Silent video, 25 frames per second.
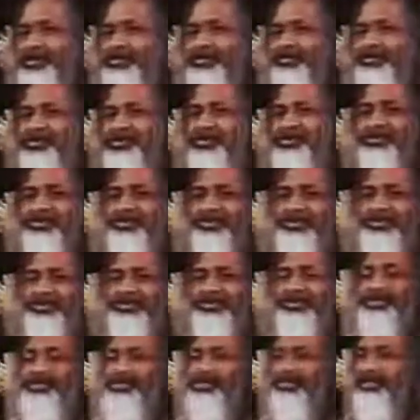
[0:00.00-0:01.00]
we don't
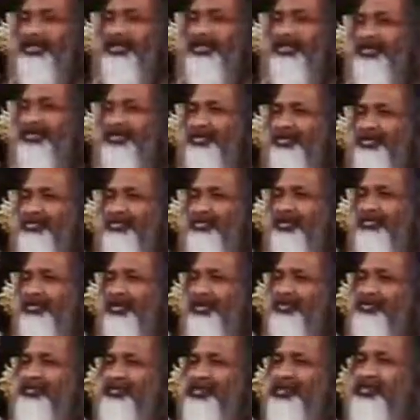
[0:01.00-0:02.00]
lose sight of the
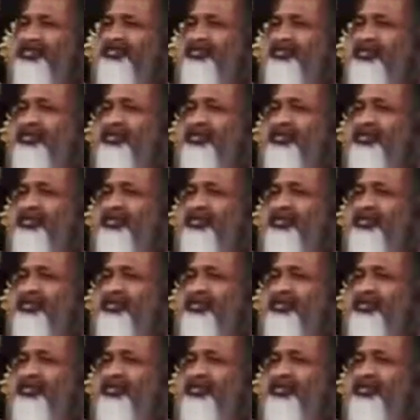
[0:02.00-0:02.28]
boundless.